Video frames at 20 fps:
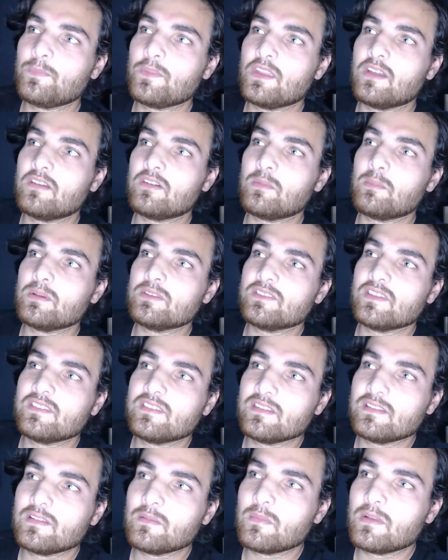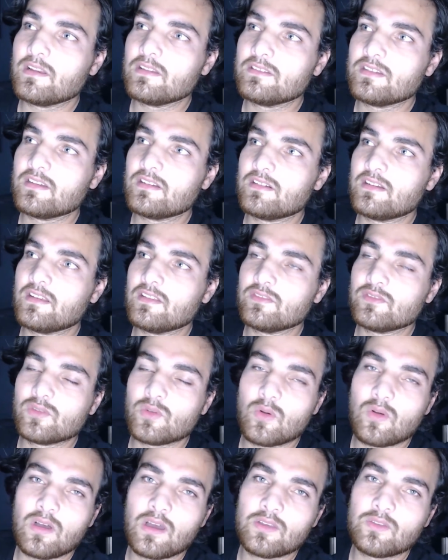representing the military and
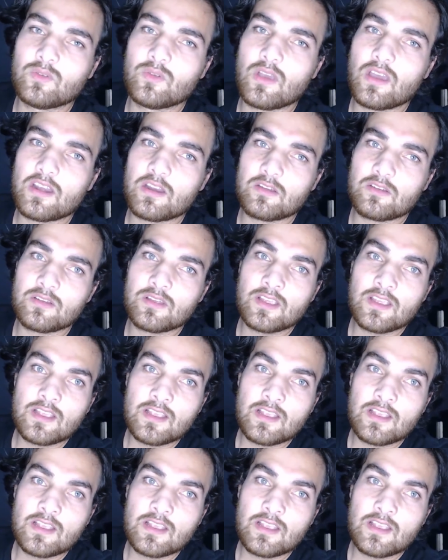so on, you gotta